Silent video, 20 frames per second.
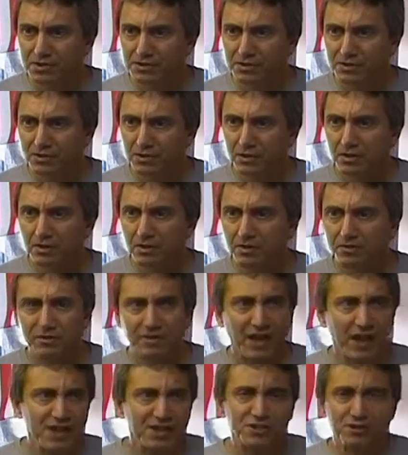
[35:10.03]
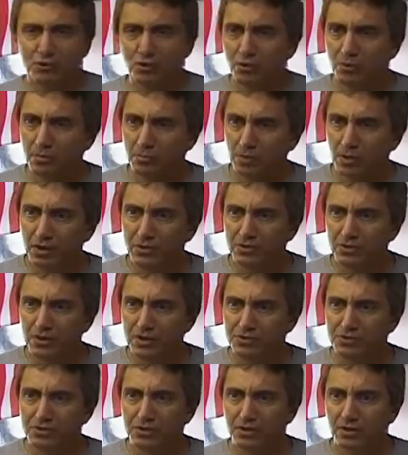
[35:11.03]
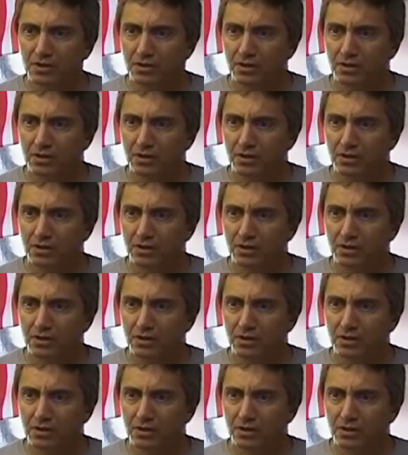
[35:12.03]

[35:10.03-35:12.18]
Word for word: Why not? They saw the blood test.